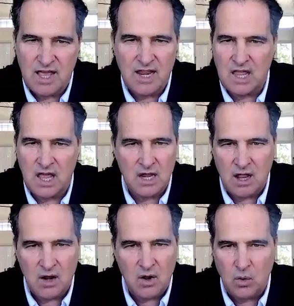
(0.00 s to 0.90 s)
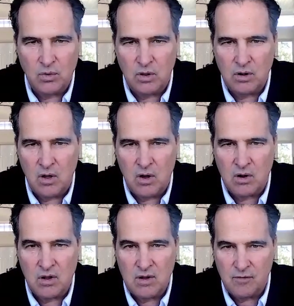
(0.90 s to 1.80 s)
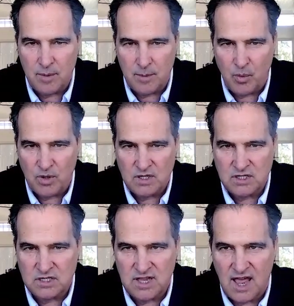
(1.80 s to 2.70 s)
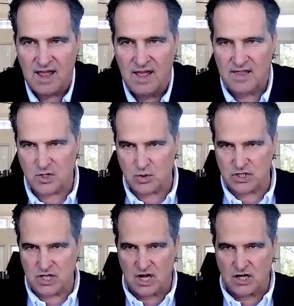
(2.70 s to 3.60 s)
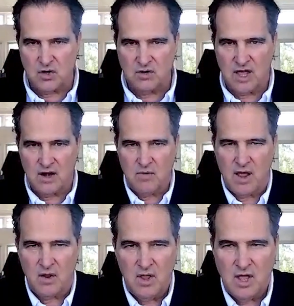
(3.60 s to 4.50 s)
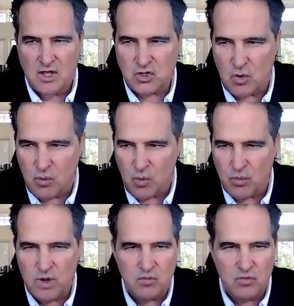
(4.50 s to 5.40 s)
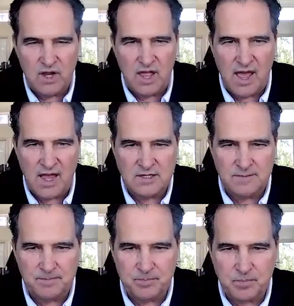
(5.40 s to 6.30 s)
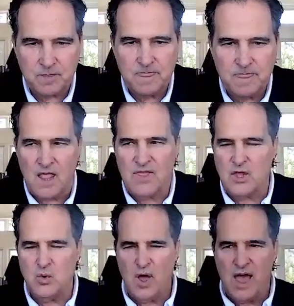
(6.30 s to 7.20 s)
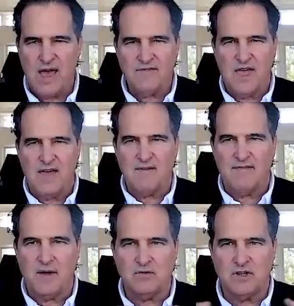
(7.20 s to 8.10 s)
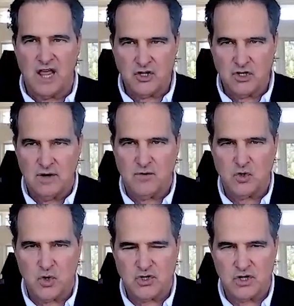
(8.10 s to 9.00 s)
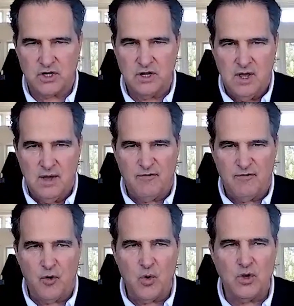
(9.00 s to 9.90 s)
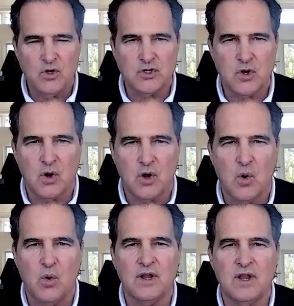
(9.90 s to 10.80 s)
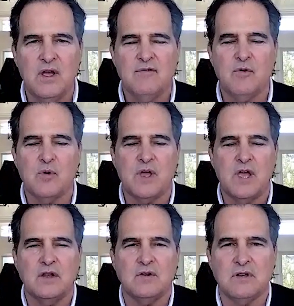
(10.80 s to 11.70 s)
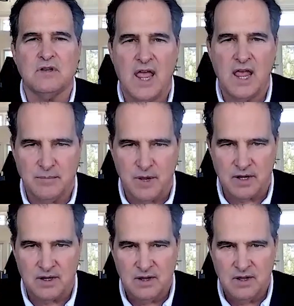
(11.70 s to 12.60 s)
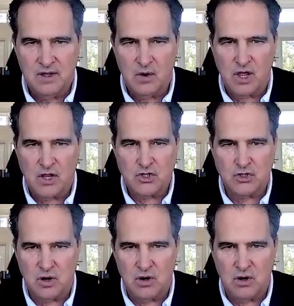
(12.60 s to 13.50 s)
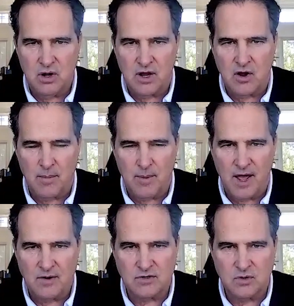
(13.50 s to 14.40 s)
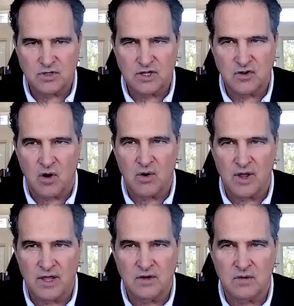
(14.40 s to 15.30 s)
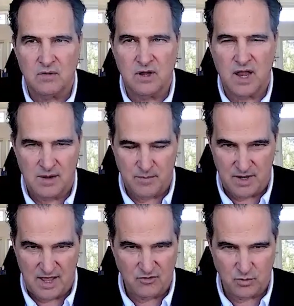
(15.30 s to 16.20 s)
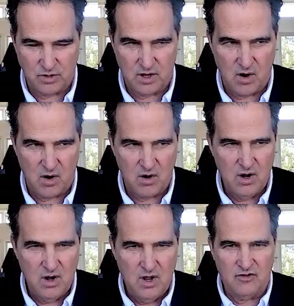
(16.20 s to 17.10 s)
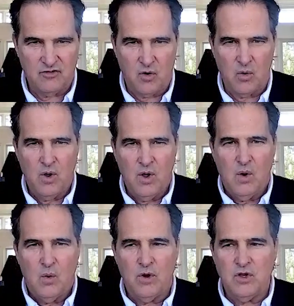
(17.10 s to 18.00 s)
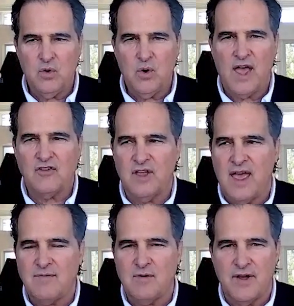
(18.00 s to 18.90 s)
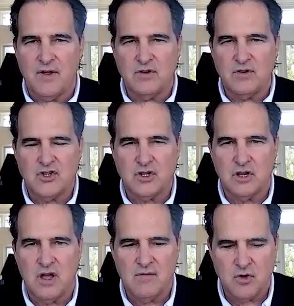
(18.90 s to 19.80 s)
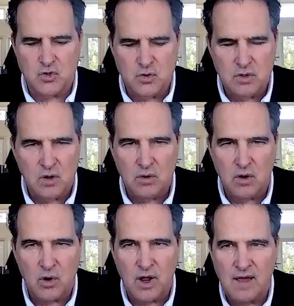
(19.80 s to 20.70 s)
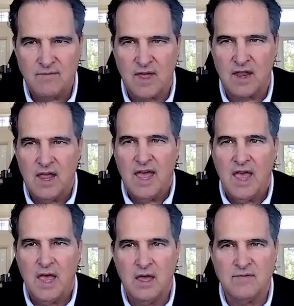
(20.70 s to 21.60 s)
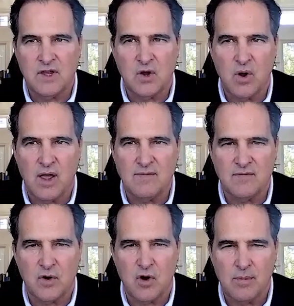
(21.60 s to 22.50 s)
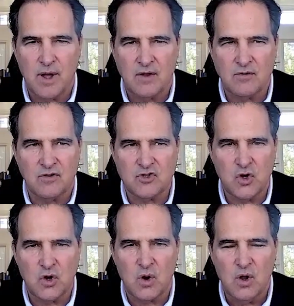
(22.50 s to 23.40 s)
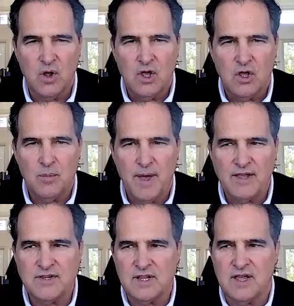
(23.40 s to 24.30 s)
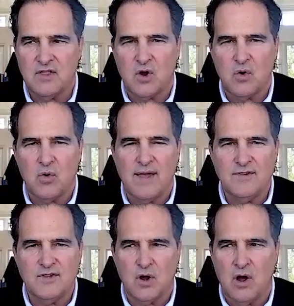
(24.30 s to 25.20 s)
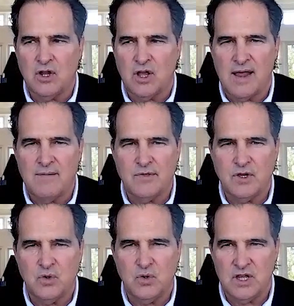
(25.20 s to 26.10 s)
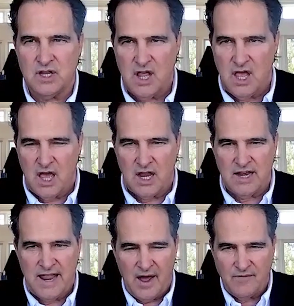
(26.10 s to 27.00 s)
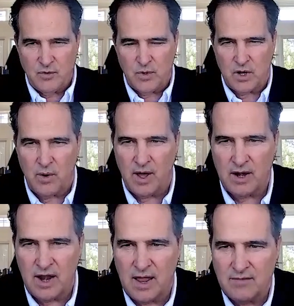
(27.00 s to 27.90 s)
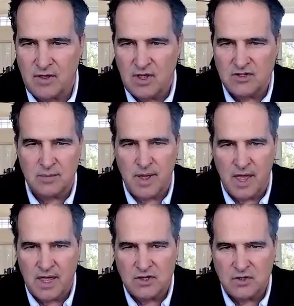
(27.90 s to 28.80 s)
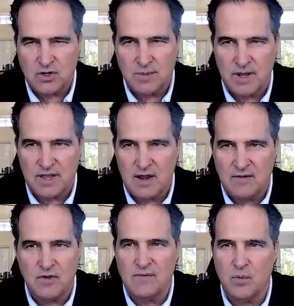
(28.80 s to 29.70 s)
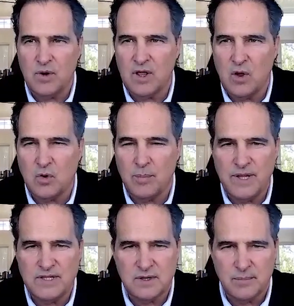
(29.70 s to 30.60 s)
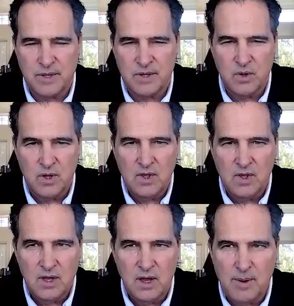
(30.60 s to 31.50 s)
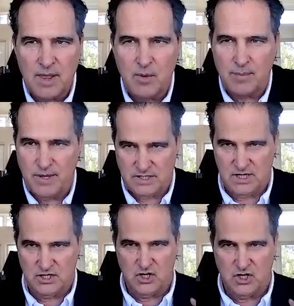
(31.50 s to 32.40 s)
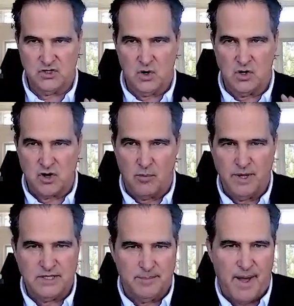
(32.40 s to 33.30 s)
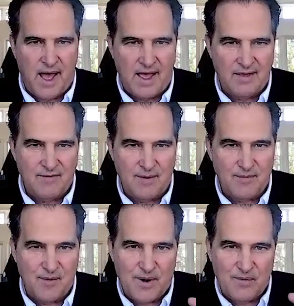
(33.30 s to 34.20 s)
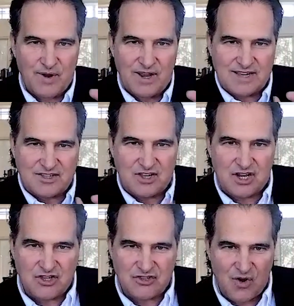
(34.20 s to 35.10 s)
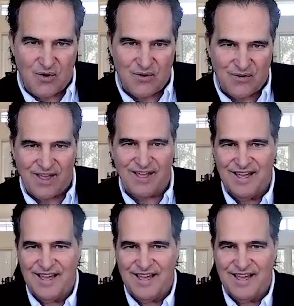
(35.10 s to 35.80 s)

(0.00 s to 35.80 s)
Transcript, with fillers: and it cannot hold on long from the point that she's at. That's when she's got to turn that around. So when we realize that you have to have a foundation of nutrition before you start going for the entertainment. Okay, sugar and carbohydrates, those things are entertainment. That's what they are. And so when you actually have your foundation covered, you no longer have that heavy craving for carbohydrates and sugar. You basically, the cravings are gone. You got everything you need. And now, if you want to go out and have some eggs or something like that, if you even want to go to a pizza meal, uh, by the way, pizza is a dessert. It's called pizza pie. If, if everybody realizes that it's a dessert, okay?